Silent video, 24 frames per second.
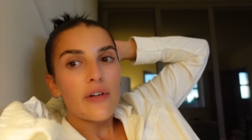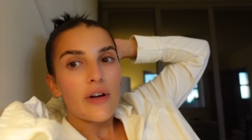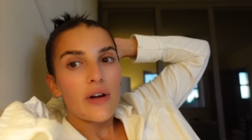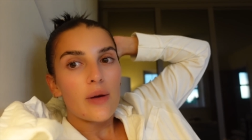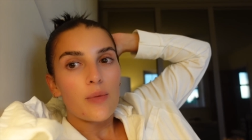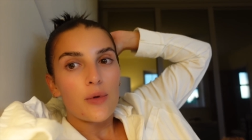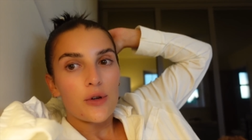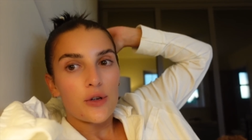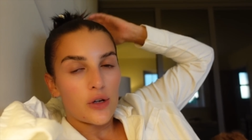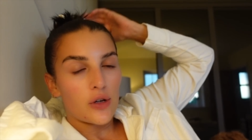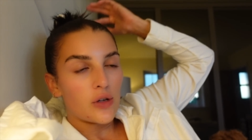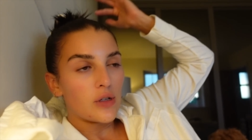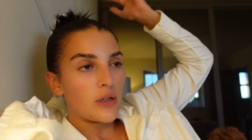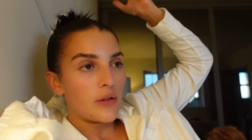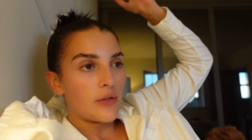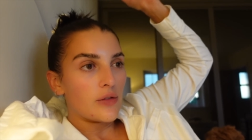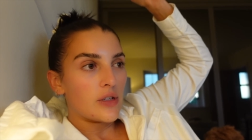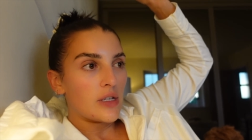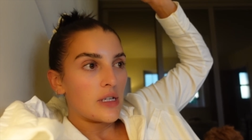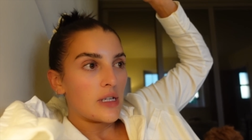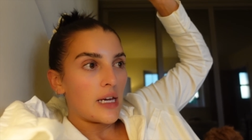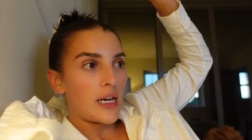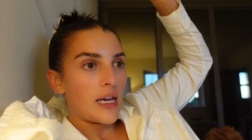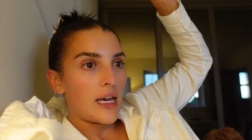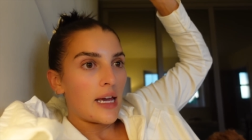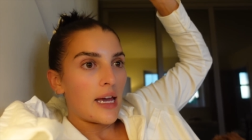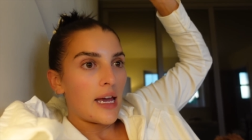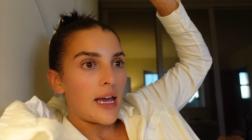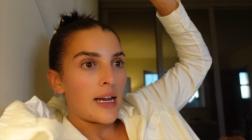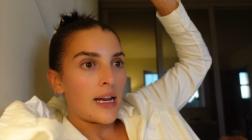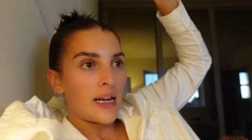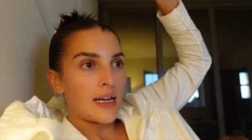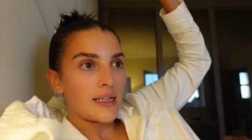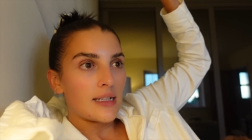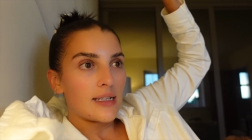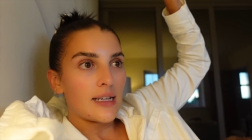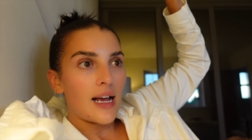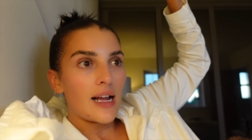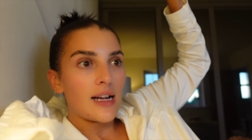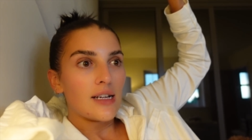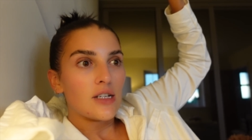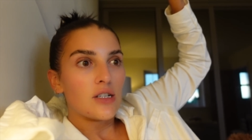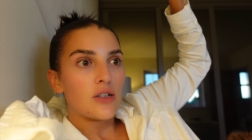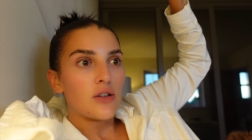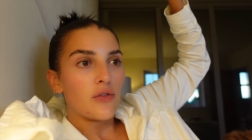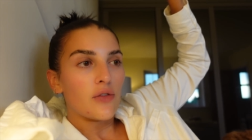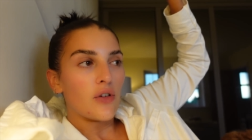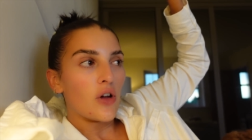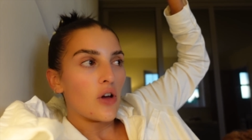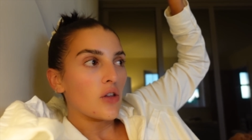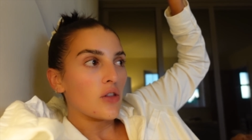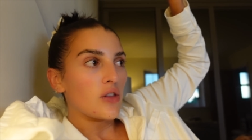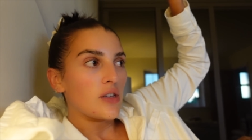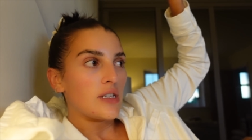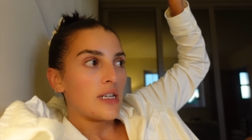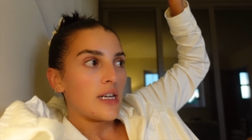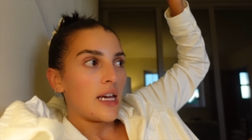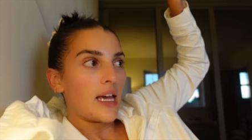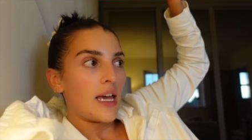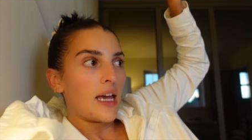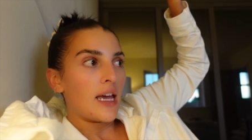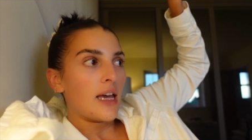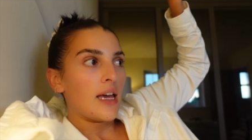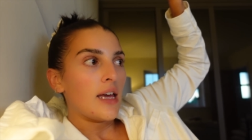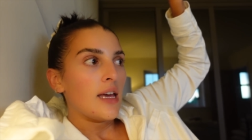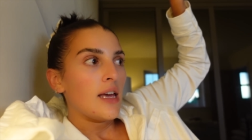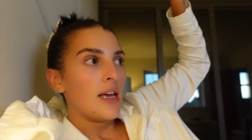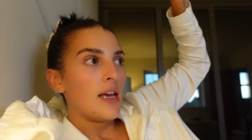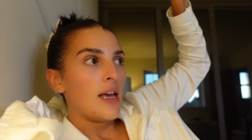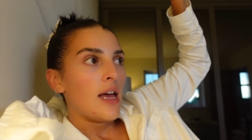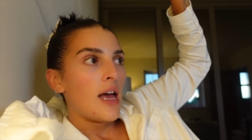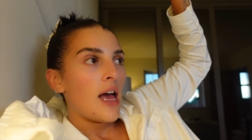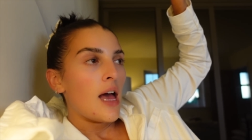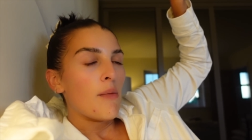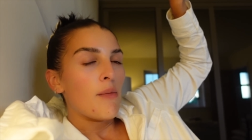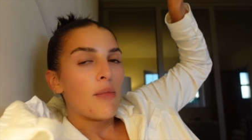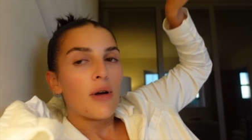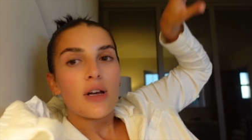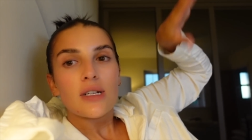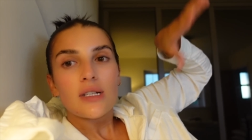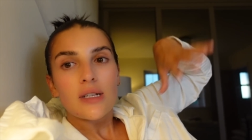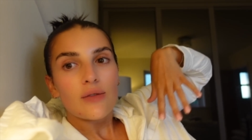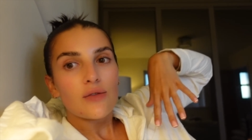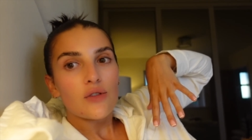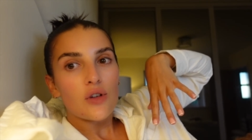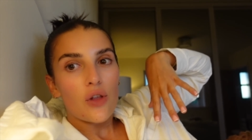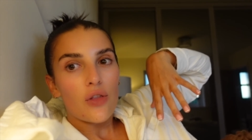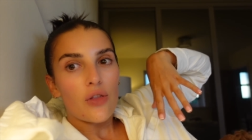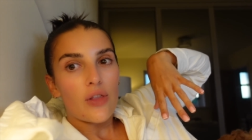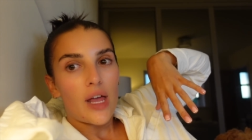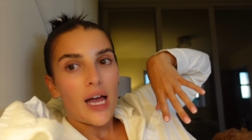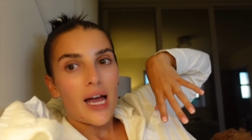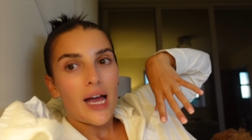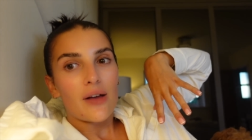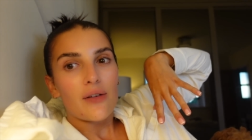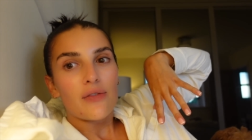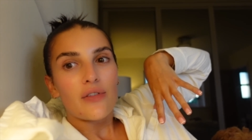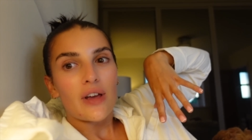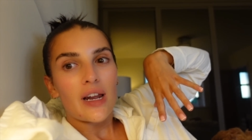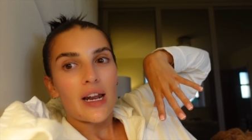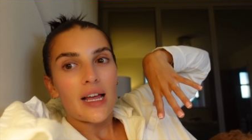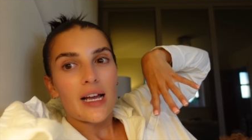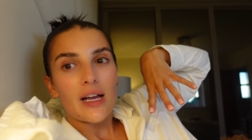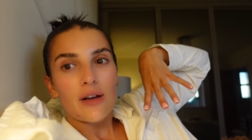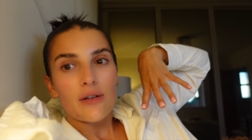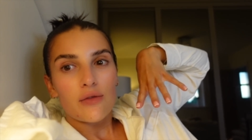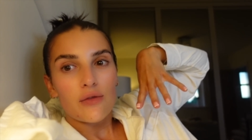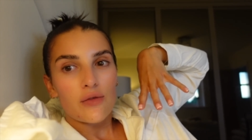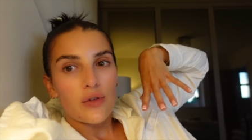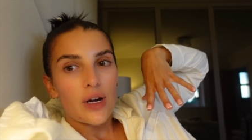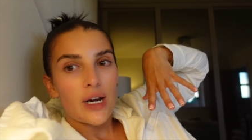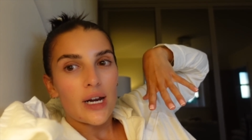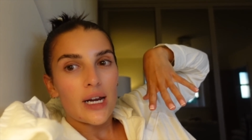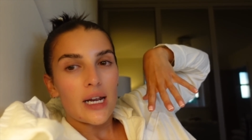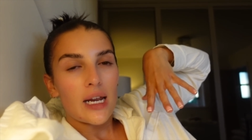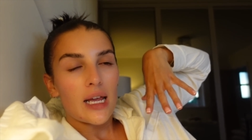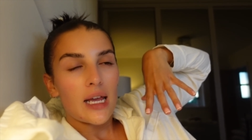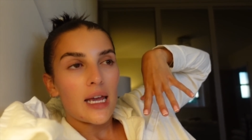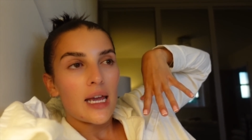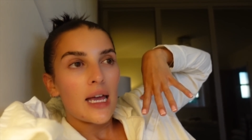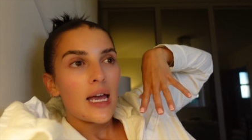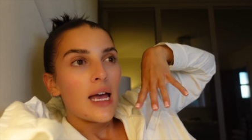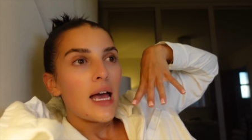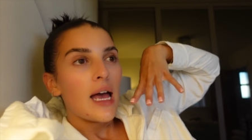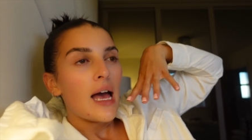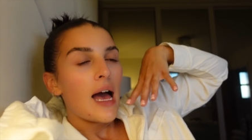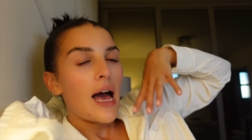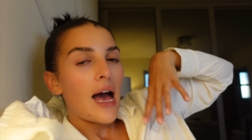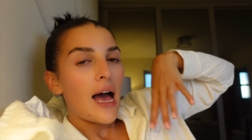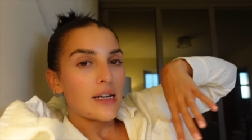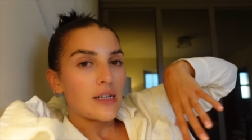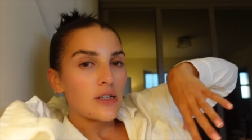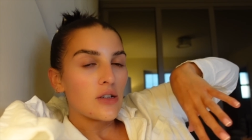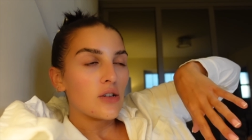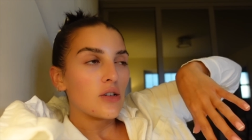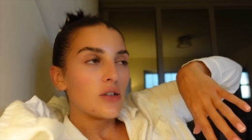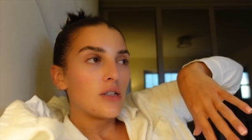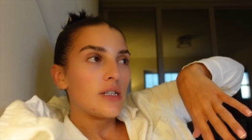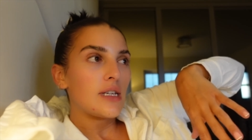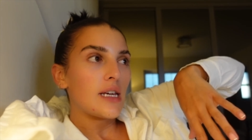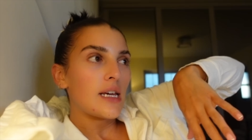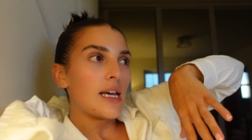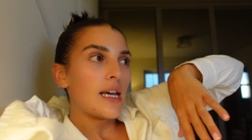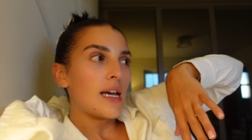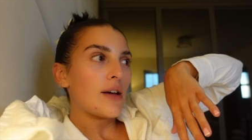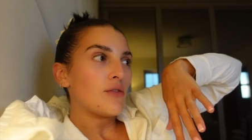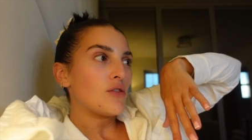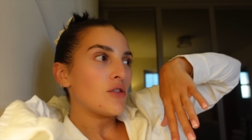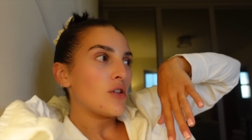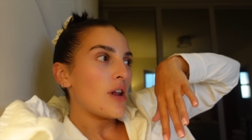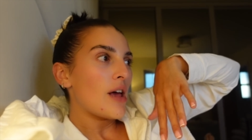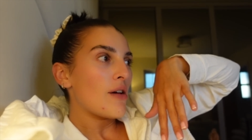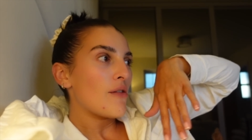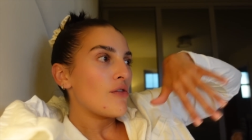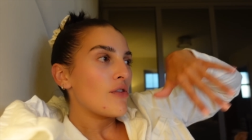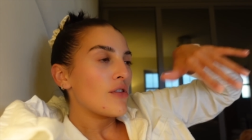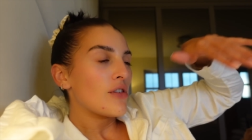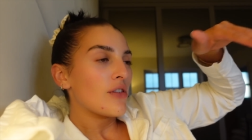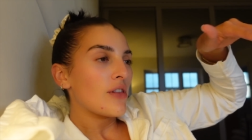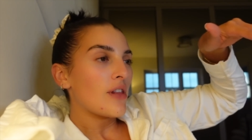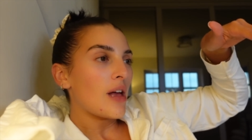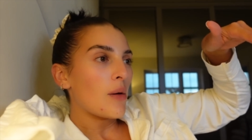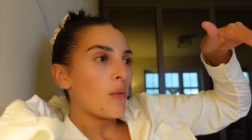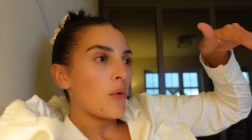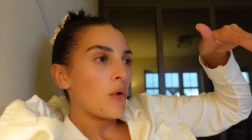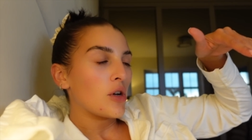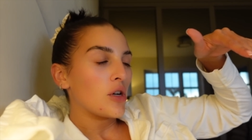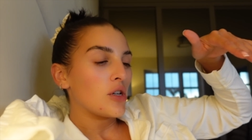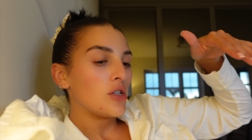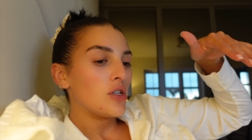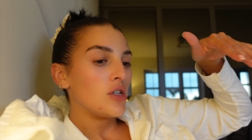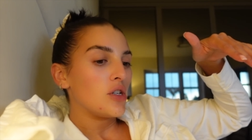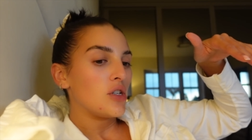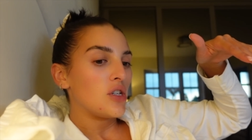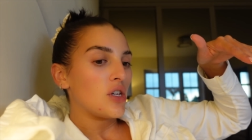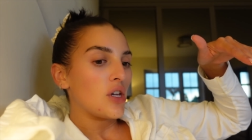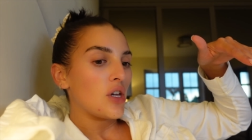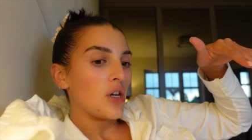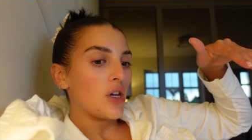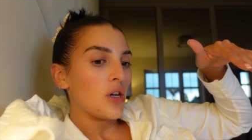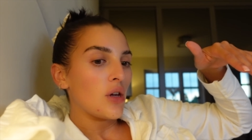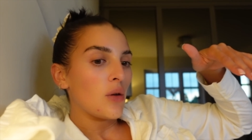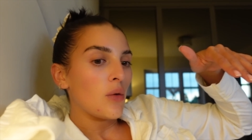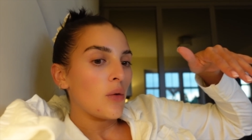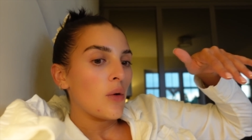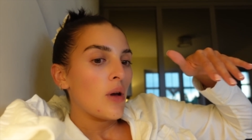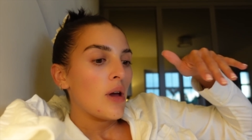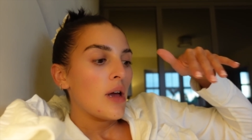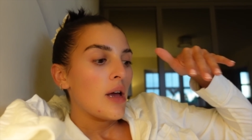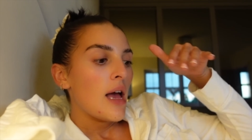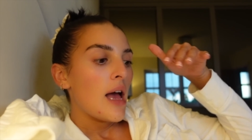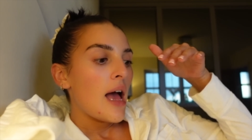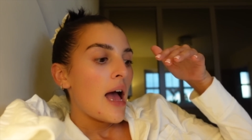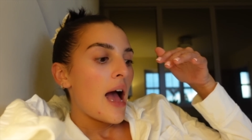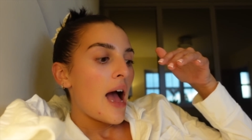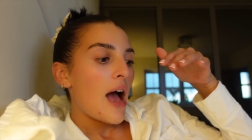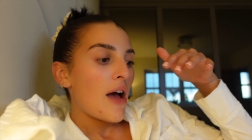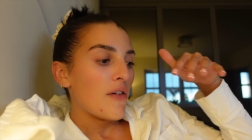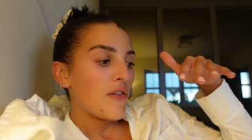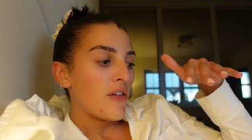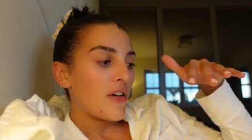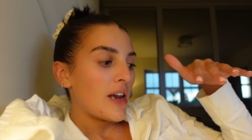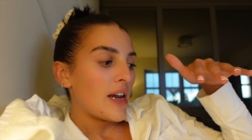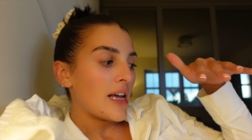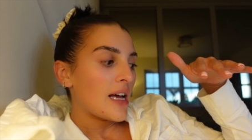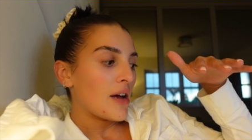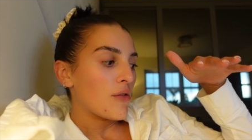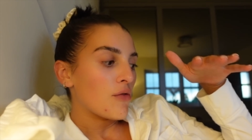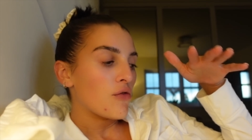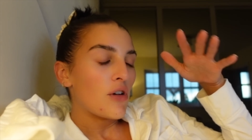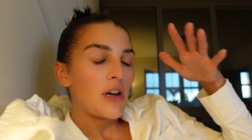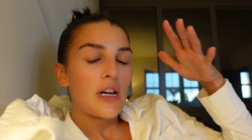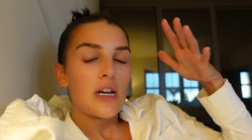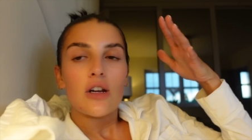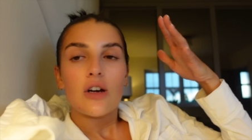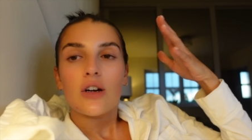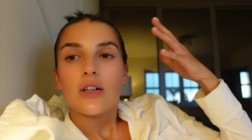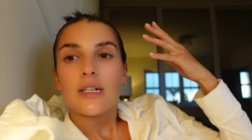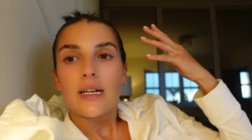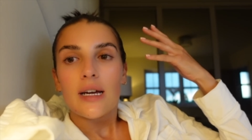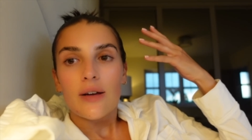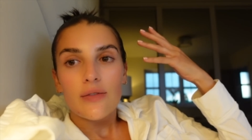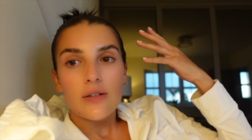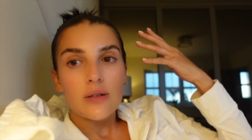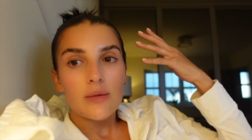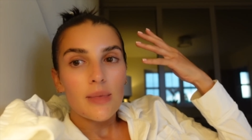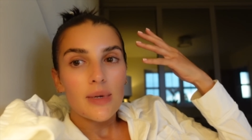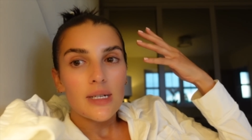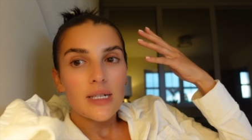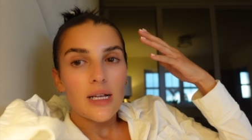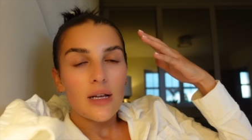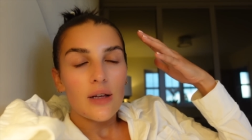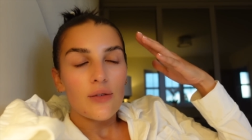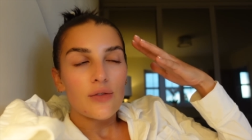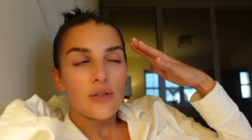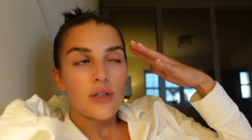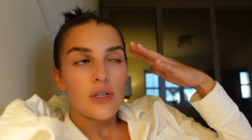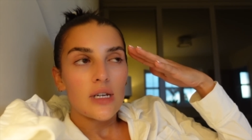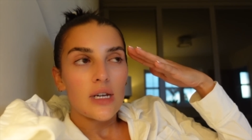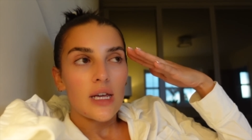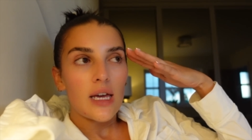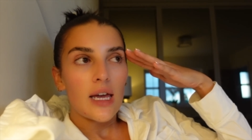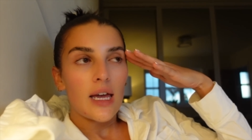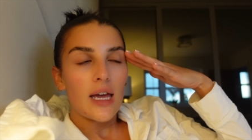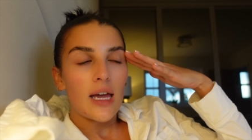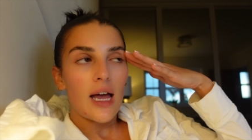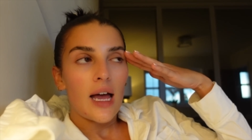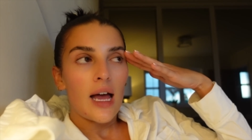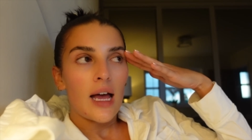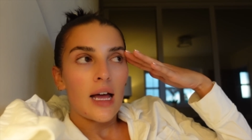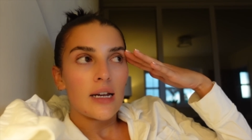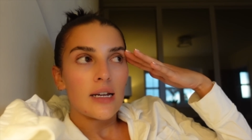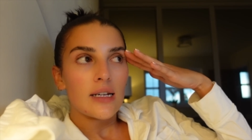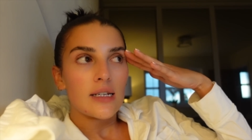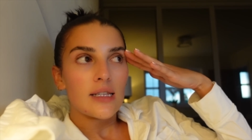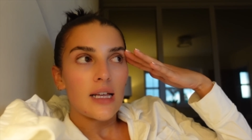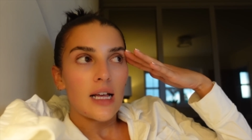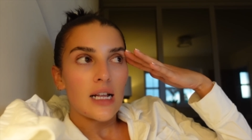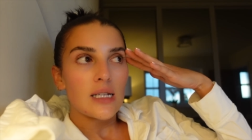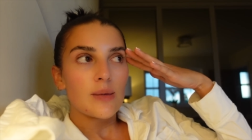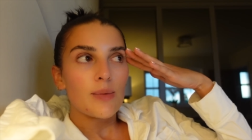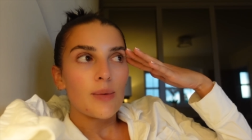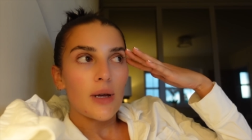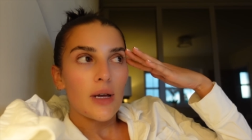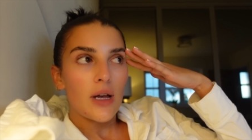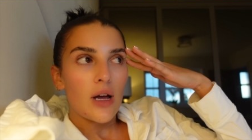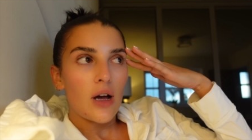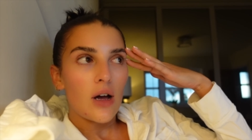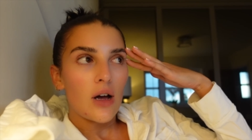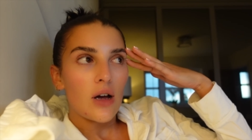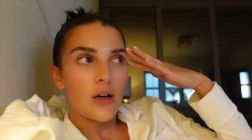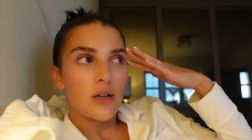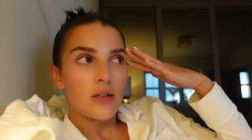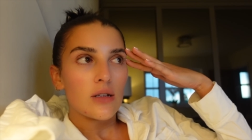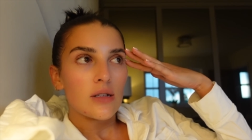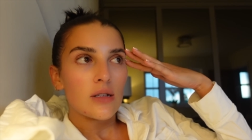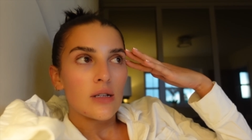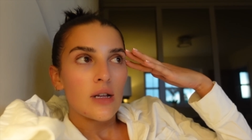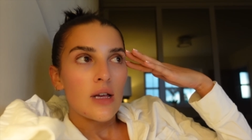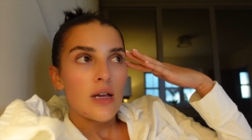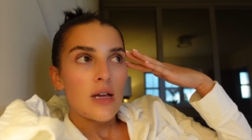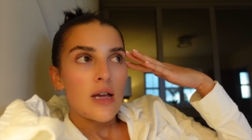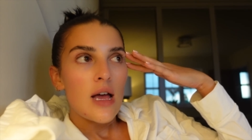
very productive today and I decided to vlog the day and because I've done that I feel like I've really had a good day I've done everything that I wanted to do I feel like I've really looked after myself today and that's because